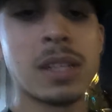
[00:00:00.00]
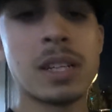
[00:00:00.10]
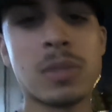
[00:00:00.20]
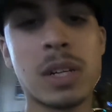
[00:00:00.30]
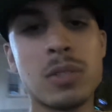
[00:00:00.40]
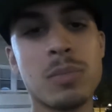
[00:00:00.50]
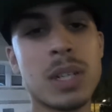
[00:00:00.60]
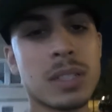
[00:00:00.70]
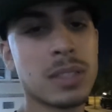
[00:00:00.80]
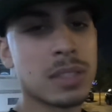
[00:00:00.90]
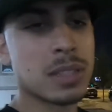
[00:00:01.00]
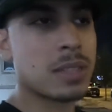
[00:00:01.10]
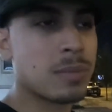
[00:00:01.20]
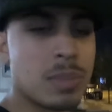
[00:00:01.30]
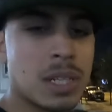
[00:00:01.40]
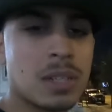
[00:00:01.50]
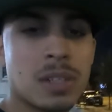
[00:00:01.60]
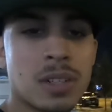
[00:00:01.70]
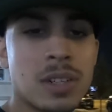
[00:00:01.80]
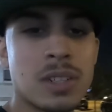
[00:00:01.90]
That's what I do best. It's like beating
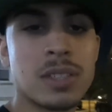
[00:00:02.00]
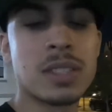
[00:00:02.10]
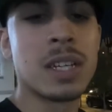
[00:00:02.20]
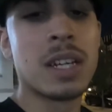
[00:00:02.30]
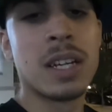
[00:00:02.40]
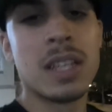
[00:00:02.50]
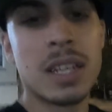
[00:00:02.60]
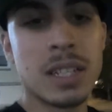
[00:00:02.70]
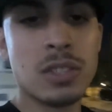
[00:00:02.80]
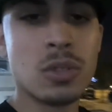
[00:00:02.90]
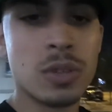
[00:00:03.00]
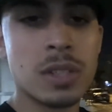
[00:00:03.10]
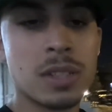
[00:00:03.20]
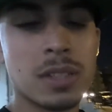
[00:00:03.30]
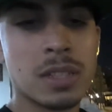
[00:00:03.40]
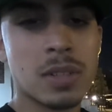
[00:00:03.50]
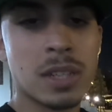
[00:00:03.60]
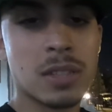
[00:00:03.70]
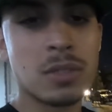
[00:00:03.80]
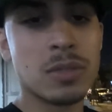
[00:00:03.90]
on cars and enjoying it. That's what I
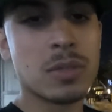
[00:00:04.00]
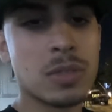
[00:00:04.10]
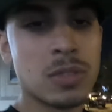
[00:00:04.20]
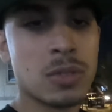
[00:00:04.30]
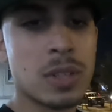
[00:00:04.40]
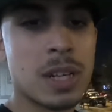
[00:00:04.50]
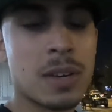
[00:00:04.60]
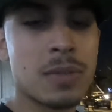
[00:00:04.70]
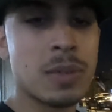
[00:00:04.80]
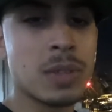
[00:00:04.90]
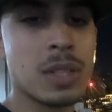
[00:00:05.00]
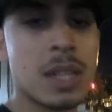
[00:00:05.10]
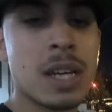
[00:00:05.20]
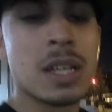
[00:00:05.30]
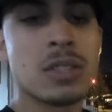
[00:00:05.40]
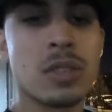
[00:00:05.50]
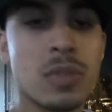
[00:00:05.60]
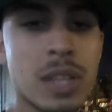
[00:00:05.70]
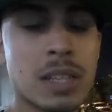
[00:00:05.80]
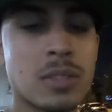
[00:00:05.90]
like to do, enjoy and have fun with it. So if you
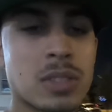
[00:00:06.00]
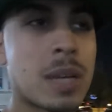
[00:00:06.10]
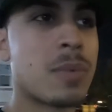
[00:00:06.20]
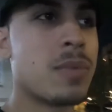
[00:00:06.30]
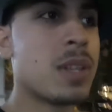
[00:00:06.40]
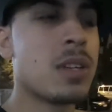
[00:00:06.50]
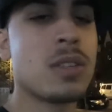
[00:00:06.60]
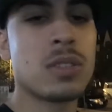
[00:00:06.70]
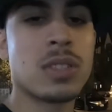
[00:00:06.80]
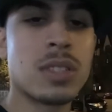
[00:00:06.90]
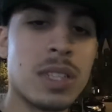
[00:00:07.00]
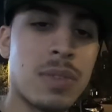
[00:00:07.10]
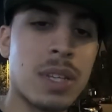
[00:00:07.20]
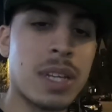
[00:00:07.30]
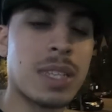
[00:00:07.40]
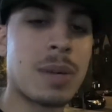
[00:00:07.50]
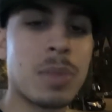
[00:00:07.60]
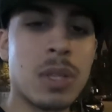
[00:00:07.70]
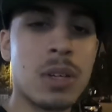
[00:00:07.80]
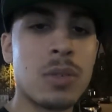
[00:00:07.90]
like those type of videos, just leave a like down
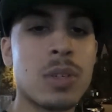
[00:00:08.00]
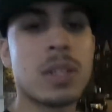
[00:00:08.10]
below,